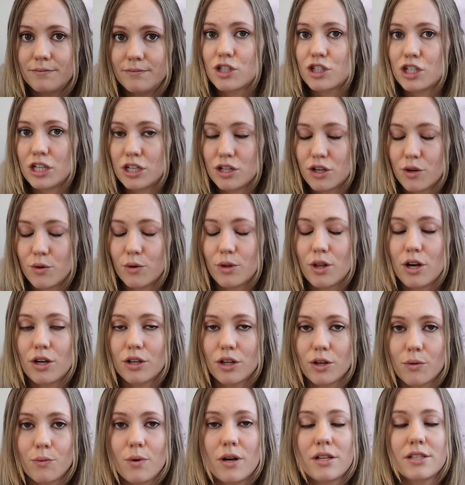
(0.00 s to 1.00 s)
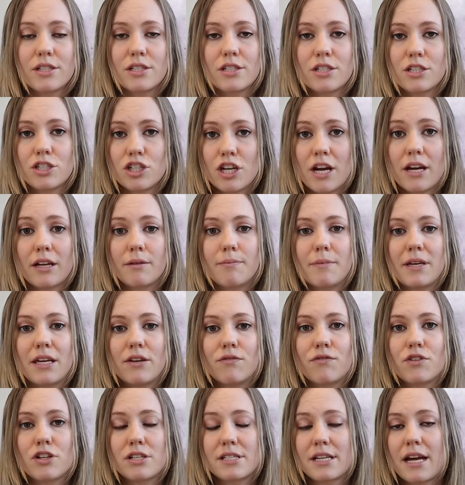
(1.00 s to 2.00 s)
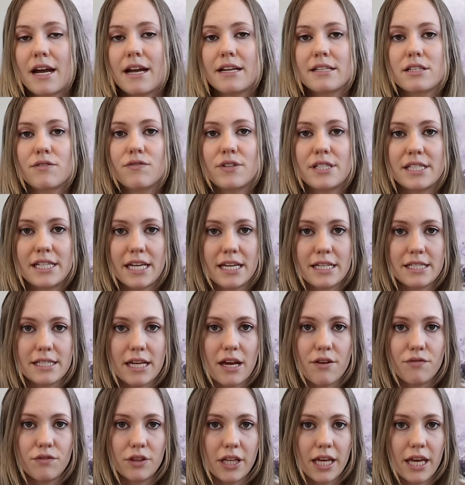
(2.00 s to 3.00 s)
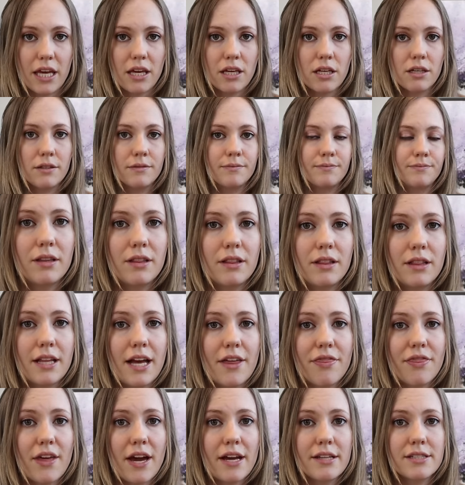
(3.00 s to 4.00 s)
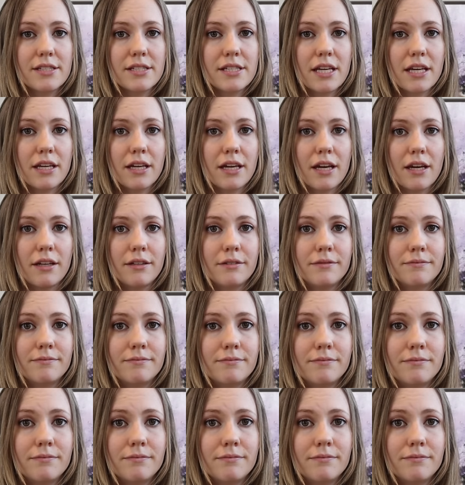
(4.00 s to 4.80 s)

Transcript: she no longer wants to check me for signs of a CSF leak. Let that sink in.